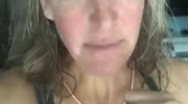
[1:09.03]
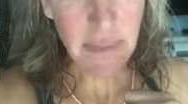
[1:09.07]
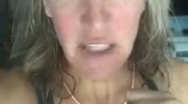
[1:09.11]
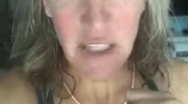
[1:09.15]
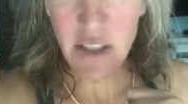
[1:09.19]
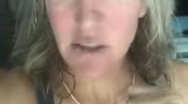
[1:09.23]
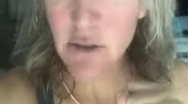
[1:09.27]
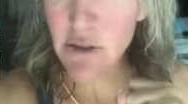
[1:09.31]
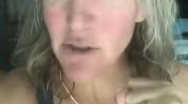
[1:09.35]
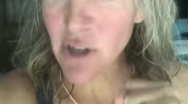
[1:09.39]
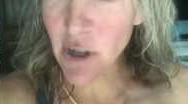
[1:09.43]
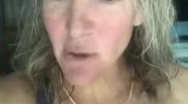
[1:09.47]

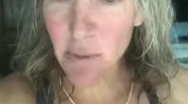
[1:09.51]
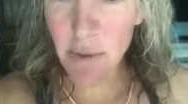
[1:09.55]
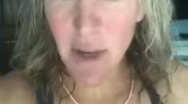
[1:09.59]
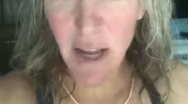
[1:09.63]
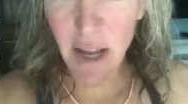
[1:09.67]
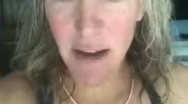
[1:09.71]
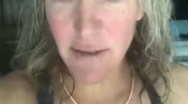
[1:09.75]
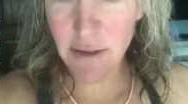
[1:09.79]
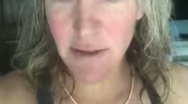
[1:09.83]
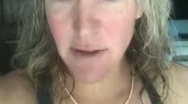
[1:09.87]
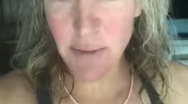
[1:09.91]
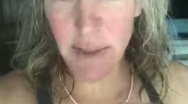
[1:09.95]
you don't
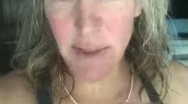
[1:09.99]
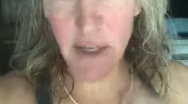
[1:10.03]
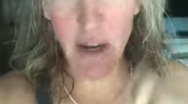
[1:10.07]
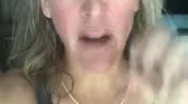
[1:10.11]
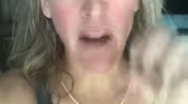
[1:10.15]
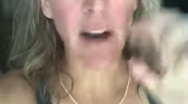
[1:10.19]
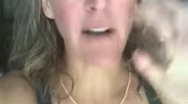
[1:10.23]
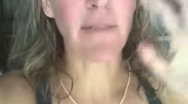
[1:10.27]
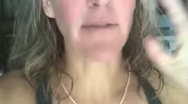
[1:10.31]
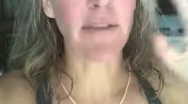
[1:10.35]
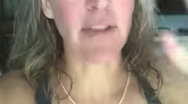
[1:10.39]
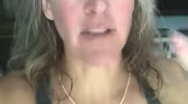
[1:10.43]
have to be
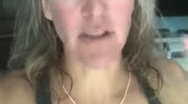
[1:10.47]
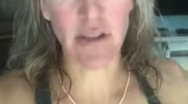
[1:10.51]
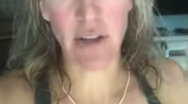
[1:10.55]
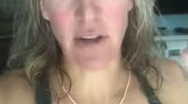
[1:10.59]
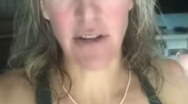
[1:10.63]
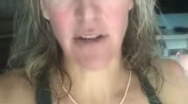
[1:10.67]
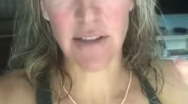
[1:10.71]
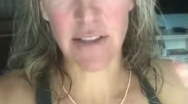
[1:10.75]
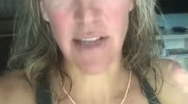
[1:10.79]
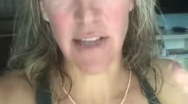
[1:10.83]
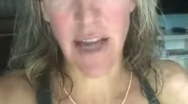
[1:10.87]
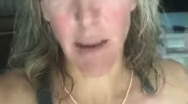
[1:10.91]
off the
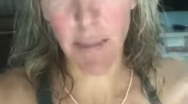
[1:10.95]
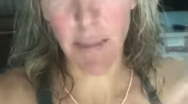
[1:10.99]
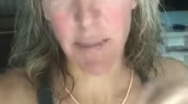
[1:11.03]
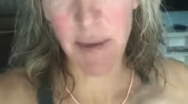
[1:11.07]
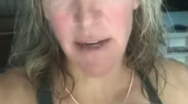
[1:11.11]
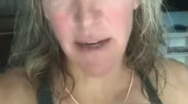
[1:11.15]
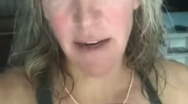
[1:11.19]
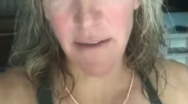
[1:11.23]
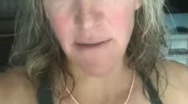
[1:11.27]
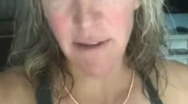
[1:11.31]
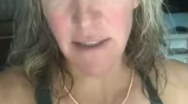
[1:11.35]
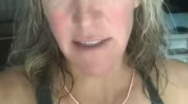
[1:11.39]
charts
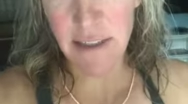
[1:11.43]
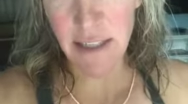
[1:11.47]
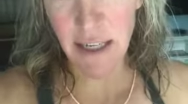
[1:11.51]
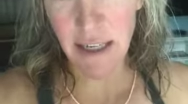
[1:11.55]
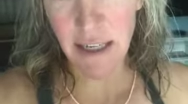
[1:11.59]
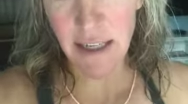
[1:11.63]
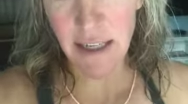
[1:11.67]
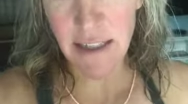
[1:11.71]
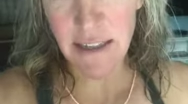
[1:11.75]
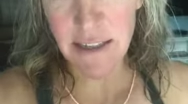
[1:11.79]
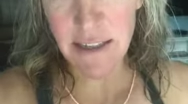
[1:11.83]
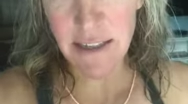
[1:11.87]
happy every
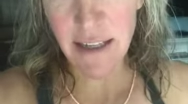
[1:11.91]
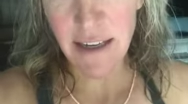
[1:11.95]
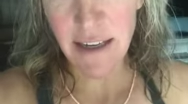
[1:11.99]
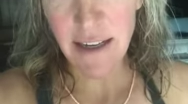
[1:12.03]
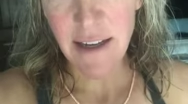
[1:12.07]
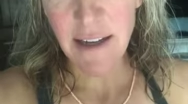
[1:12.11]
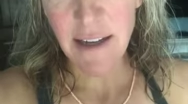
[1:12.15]
second,